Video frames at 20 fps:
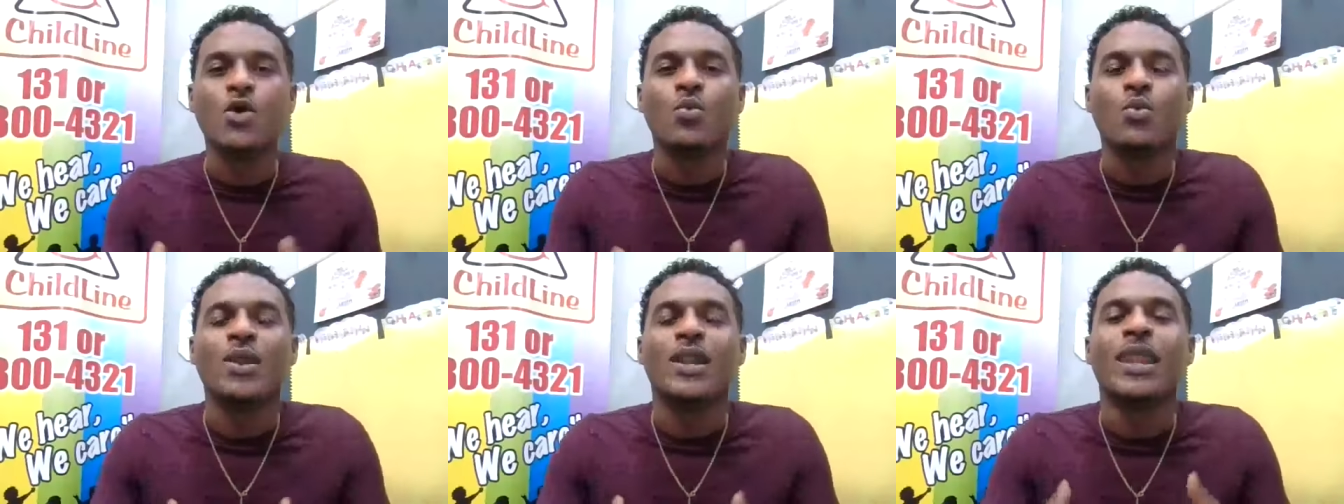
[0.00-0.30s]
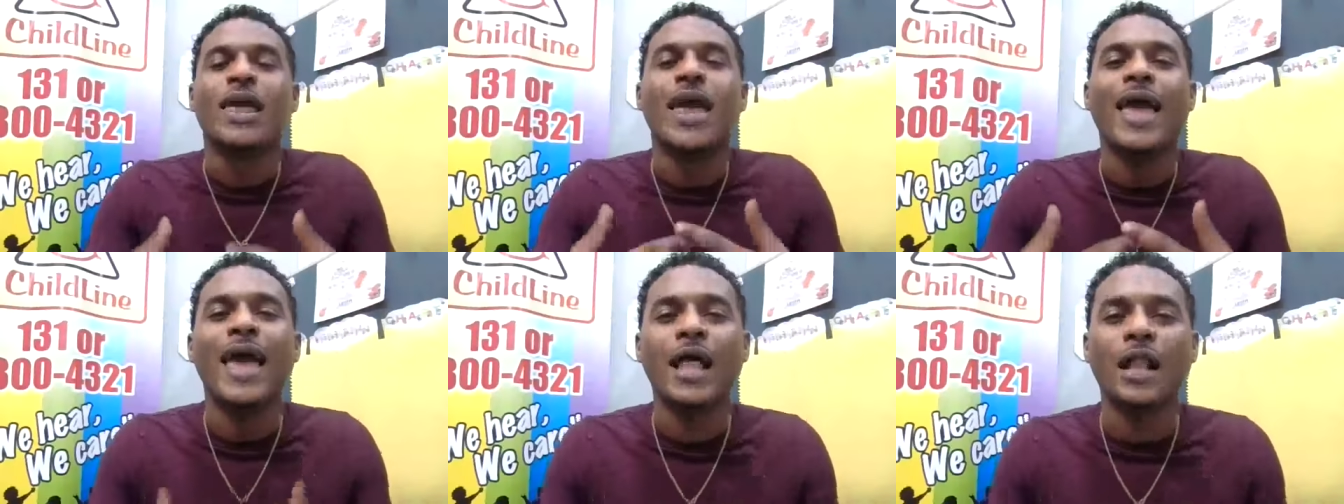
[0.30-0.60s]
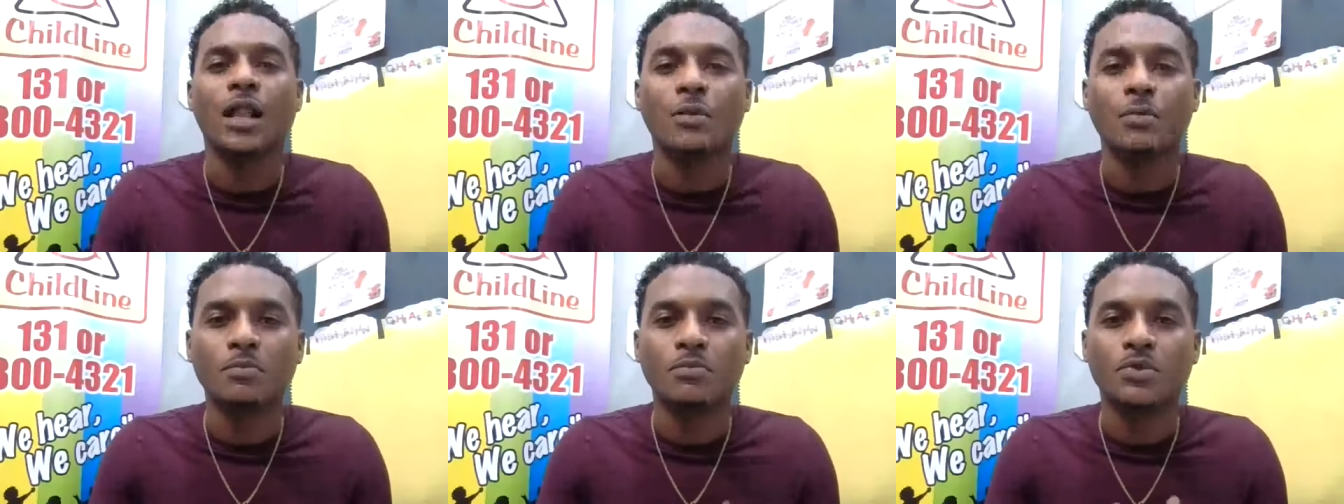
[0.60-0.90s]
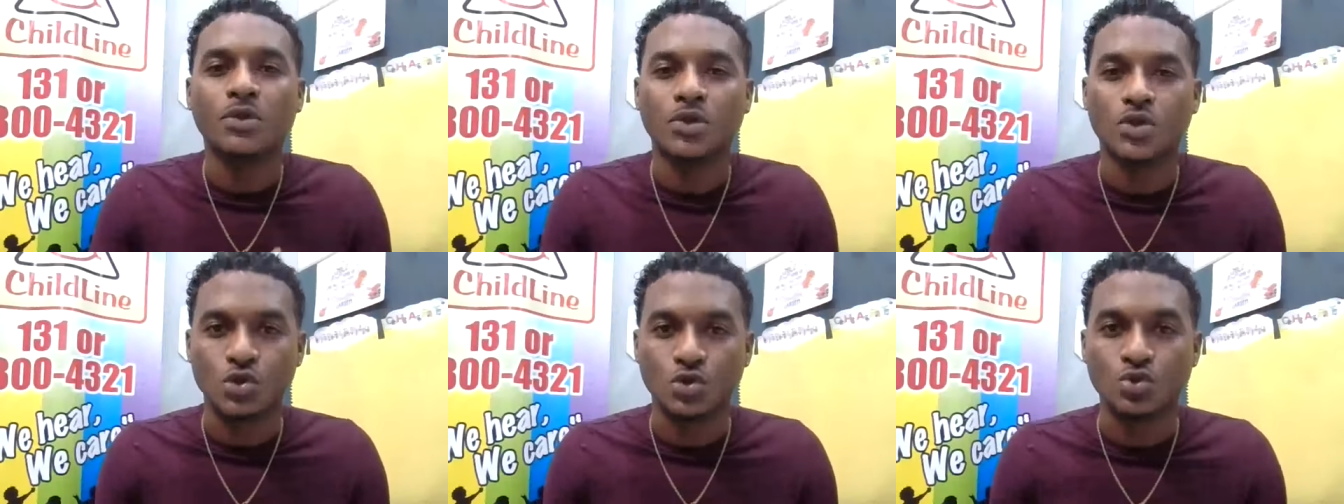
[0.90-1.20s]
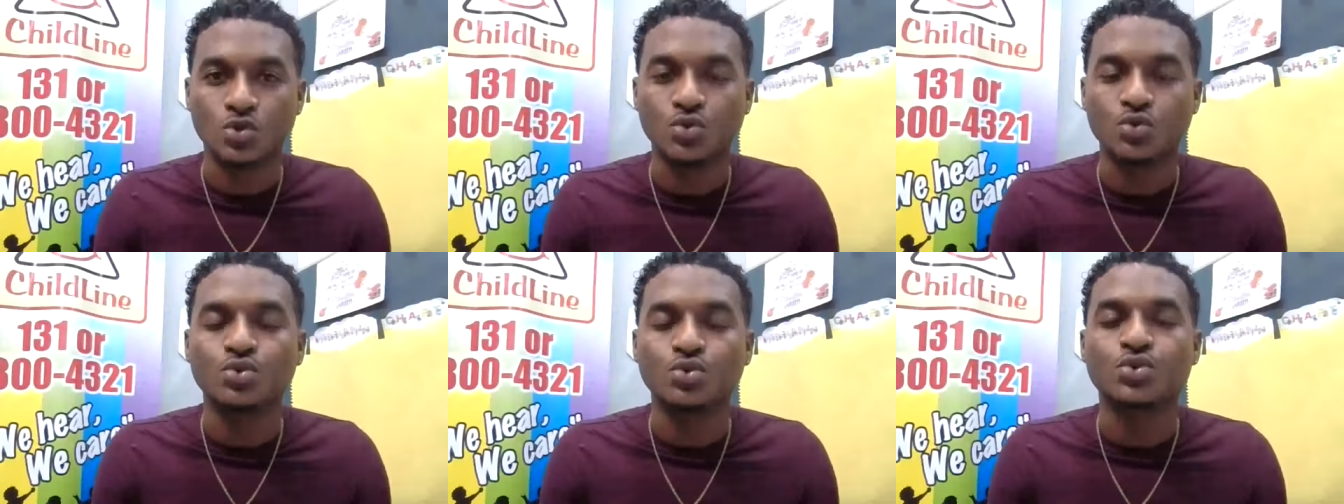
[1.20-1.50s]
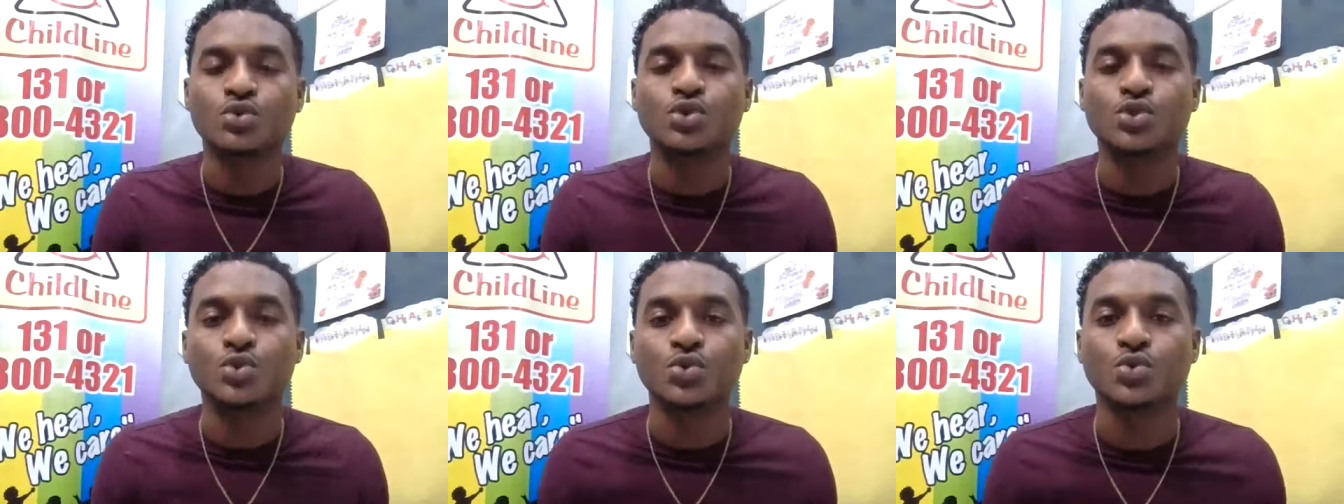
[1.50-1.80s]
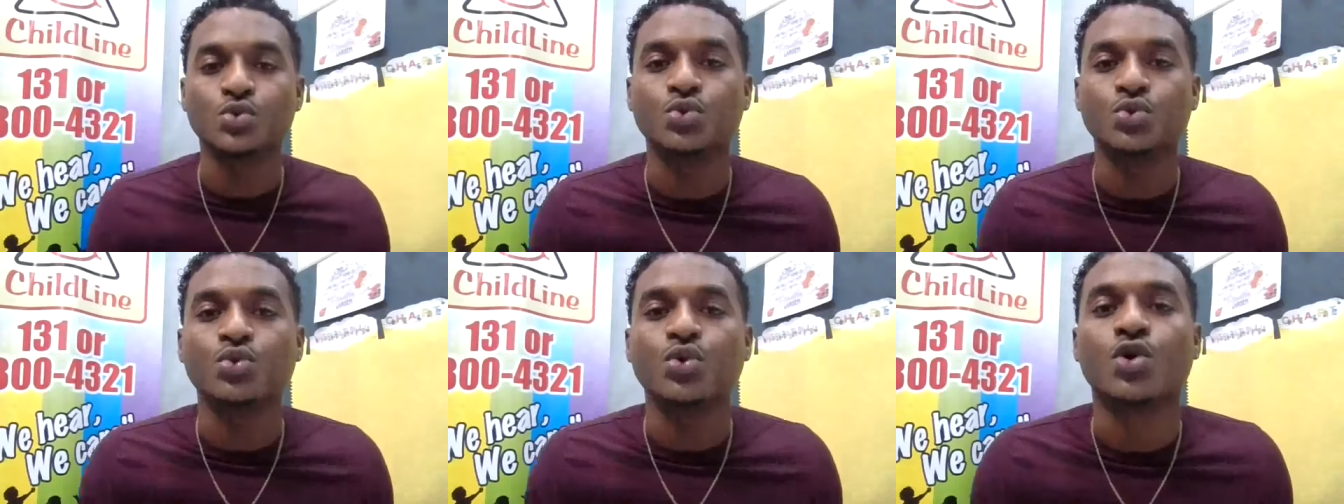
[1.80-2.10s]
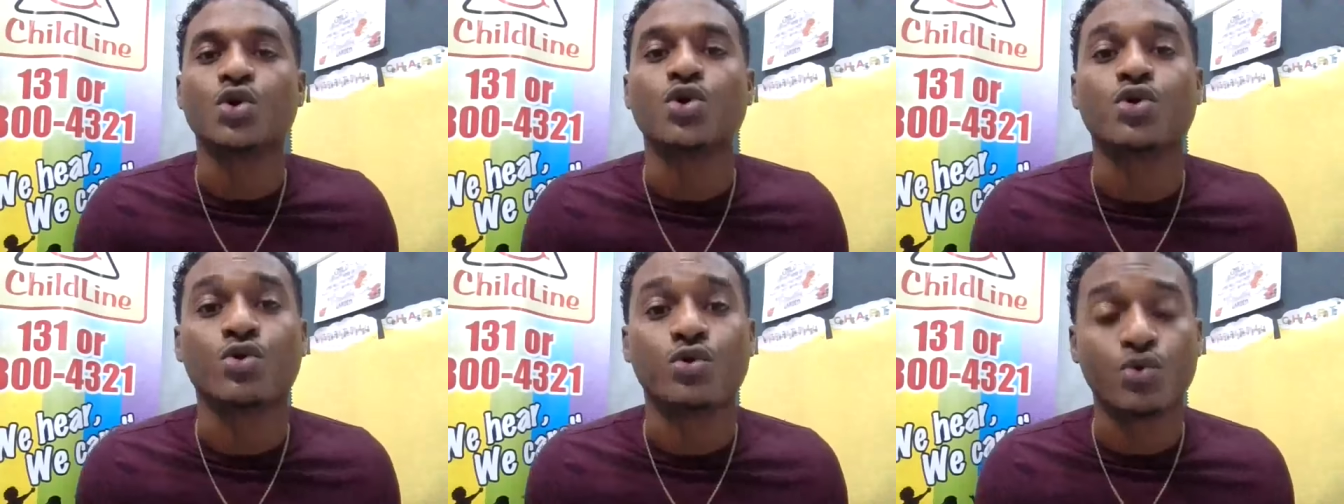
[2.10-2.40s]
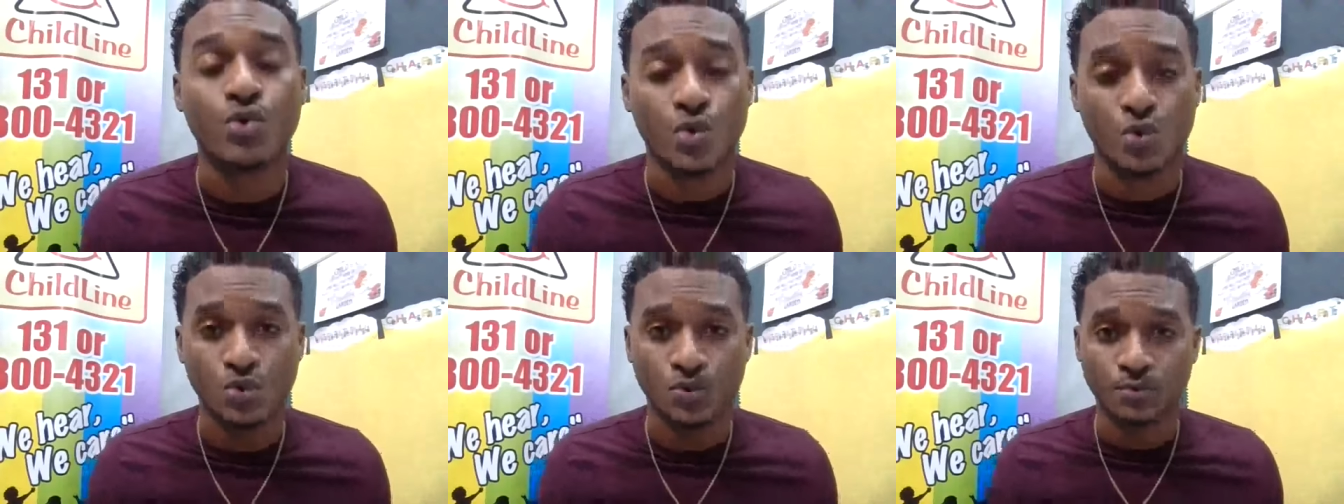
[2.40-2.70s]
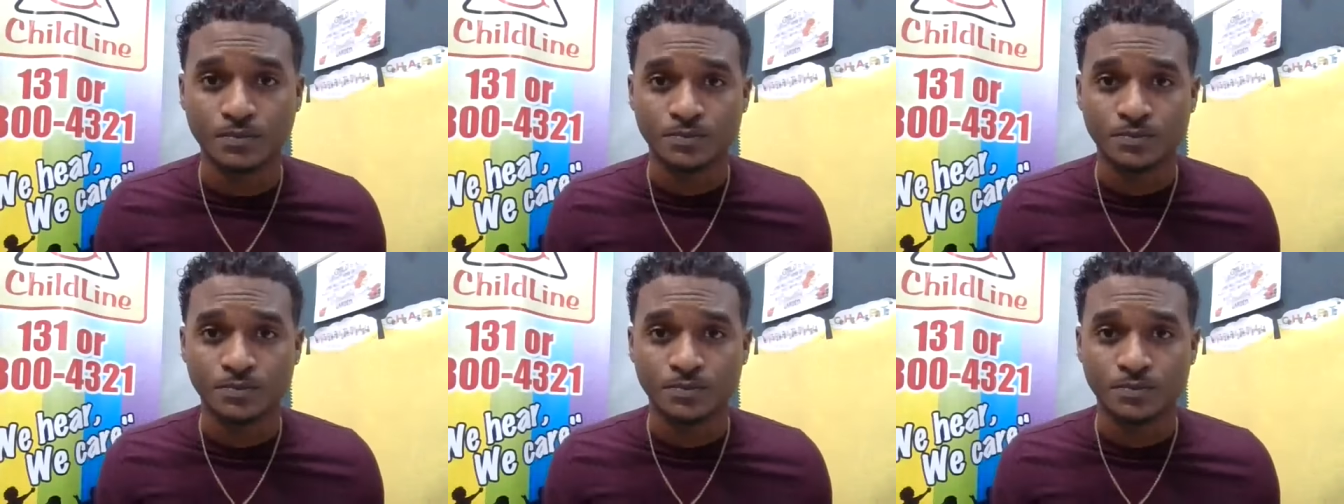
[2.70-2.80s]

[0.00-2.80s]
will help you to grow.